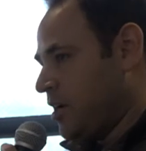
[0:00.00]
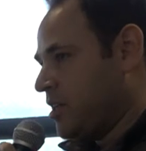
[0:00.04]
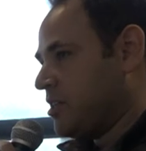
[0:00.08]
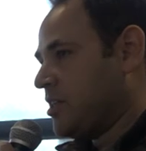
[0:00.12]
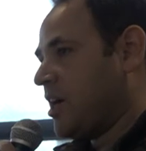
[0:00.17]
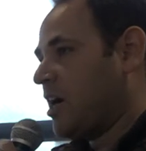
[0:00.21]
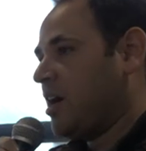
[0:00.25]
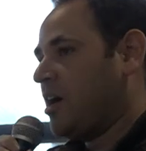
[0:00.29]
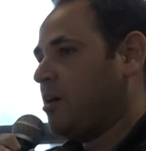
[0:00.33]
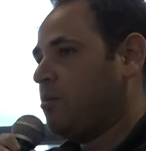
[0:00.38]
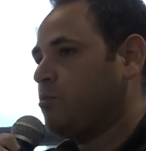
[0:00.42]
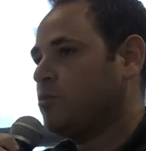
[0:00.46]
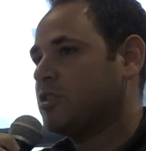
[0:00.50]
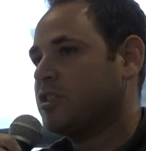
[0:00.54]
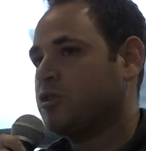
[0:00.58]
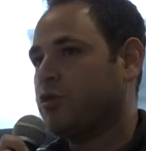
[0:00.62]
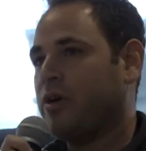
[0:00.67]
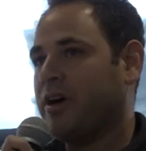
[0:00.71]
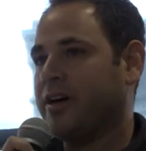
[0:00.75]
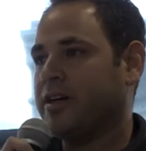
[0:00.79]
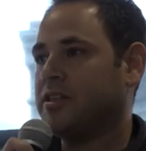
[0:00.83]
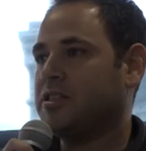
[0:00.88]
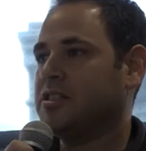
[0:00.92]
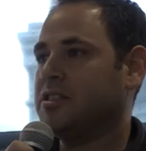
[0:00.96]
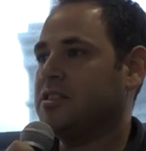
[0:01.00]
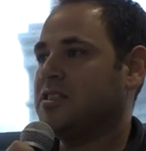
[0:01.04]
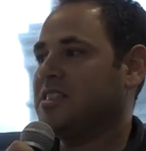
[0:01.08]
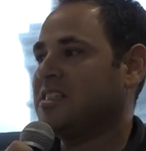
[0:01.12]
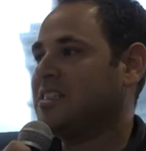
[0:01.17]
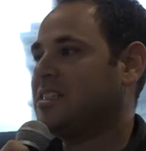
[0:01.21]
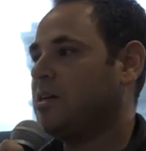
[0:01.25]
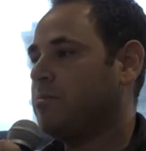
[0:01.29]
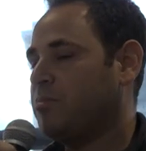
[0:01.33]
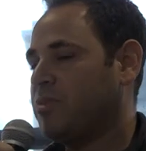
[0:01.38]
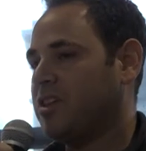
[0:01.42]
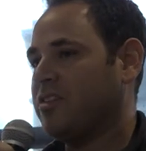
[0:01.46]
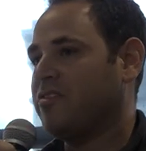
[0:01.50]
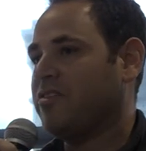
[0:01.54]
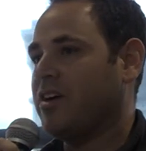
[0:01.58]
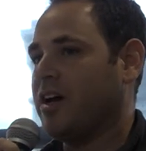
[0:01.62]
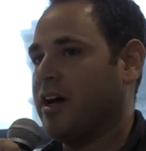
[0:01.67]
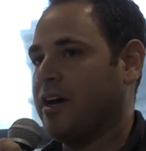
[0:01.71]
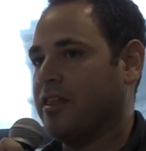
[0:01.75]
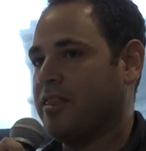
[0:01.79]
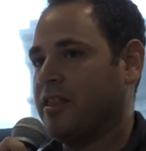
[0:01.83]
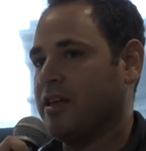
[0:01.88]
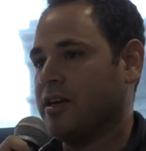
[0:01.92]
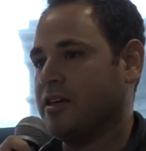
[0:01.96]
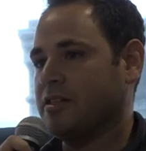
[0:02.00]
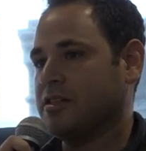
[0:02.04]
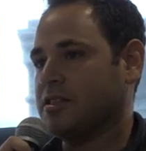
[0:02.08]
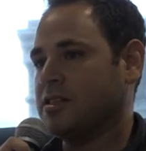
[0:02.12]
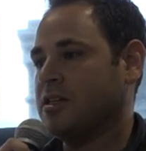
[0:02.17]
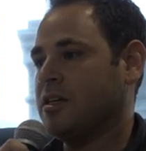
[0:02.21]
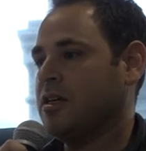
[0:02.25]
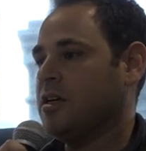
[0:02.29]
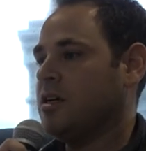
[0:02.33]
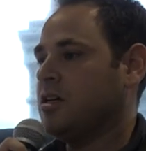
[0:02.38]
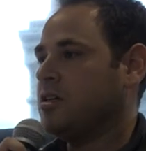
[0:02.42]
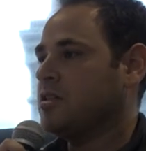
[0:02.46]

Tom was trying to simplify things